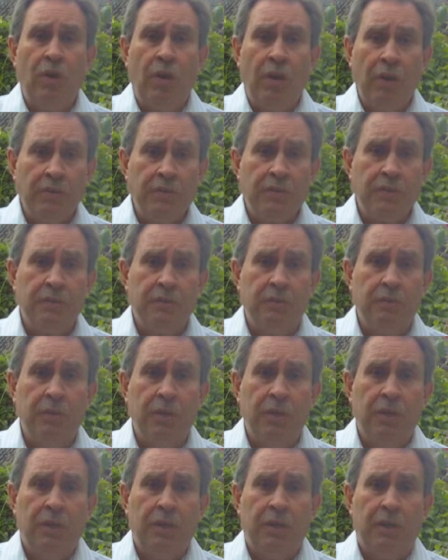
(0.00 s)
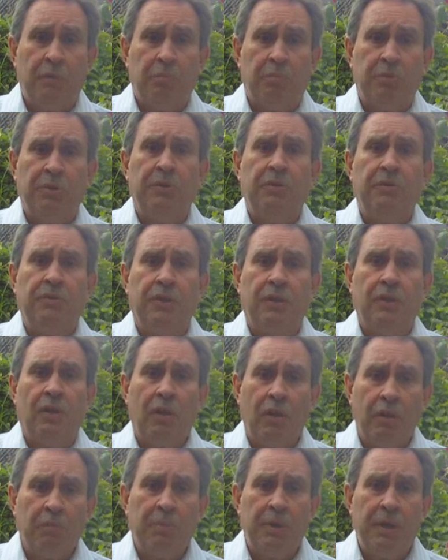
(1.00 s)
trying to improve the
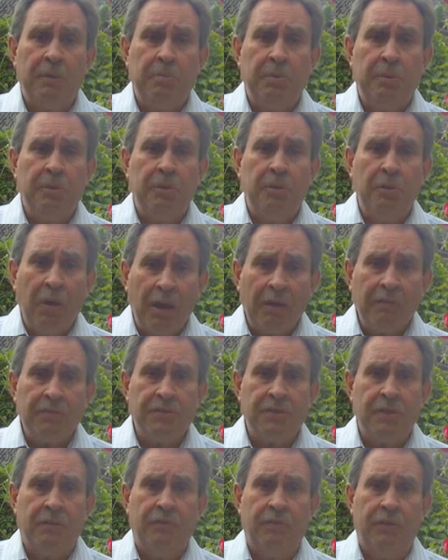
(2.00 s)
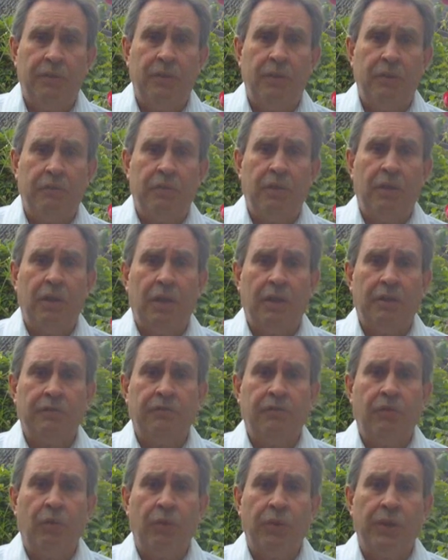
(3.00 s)
lot of people who have suffered over the
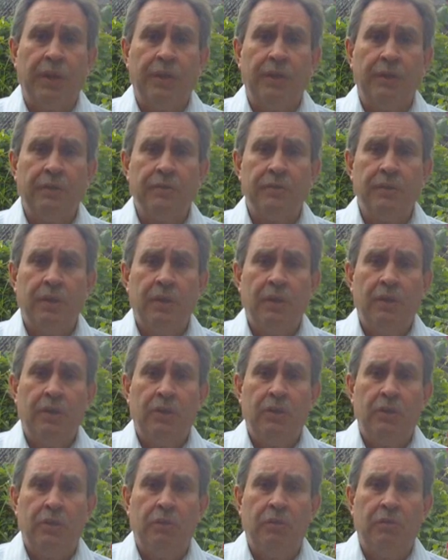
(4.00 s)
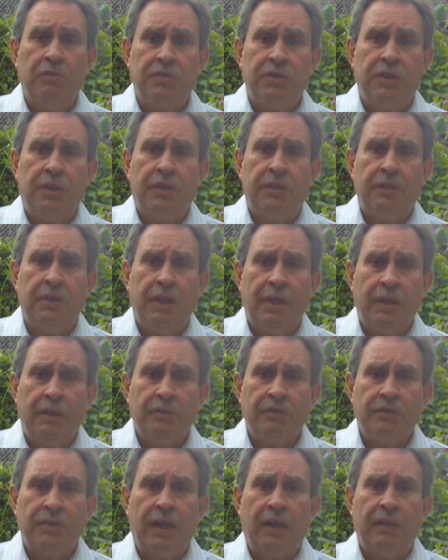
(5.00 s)
last 4 years, who have seen
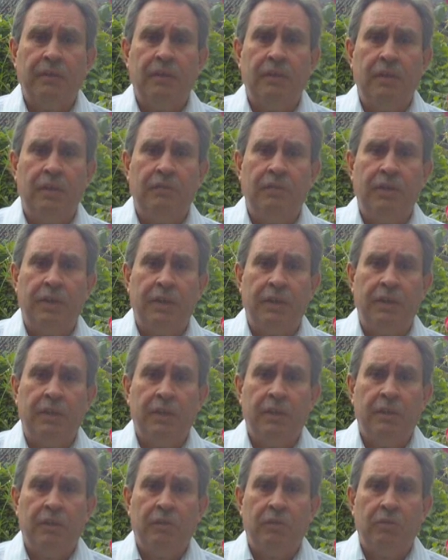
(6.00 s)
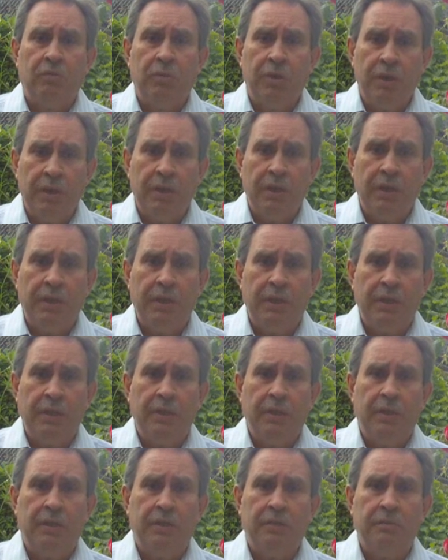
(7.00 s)
their standard of living
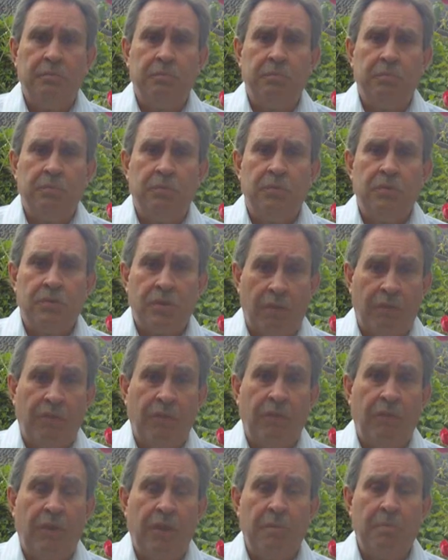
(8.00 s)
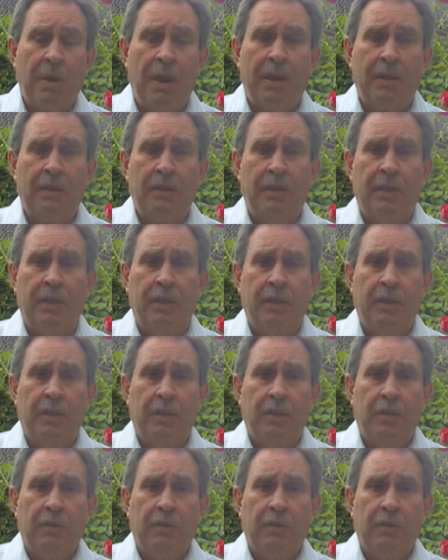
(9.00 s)
really suffer very badly.